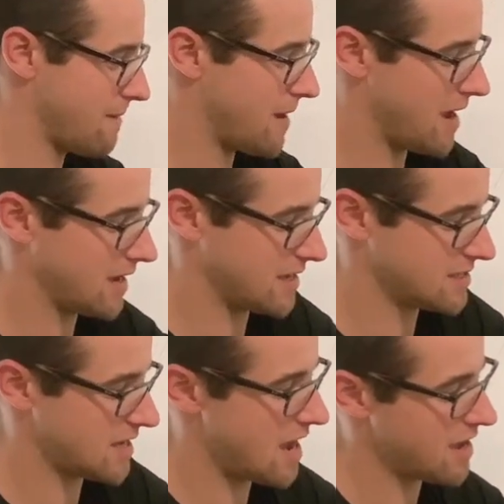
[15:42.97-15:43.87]
bag
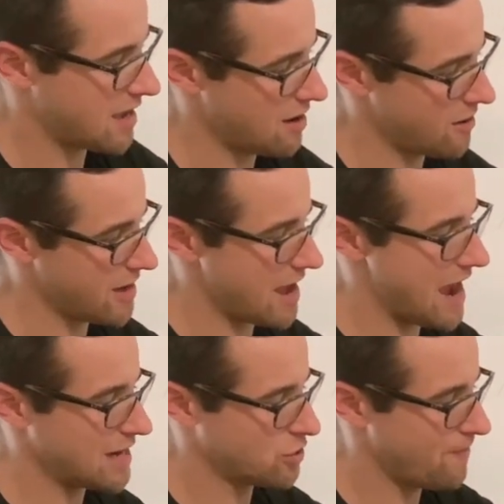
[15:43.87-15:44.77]
is I carry a
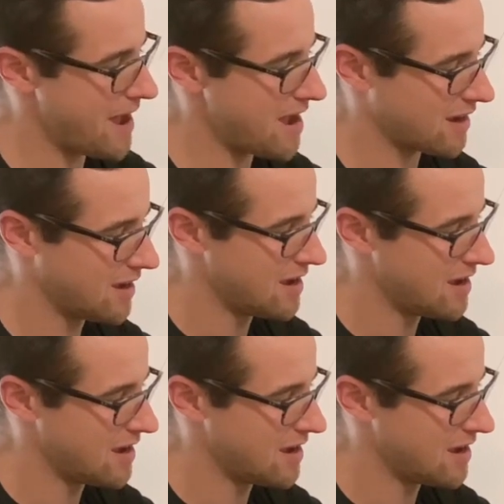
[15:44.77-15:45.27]
Hydro Pack,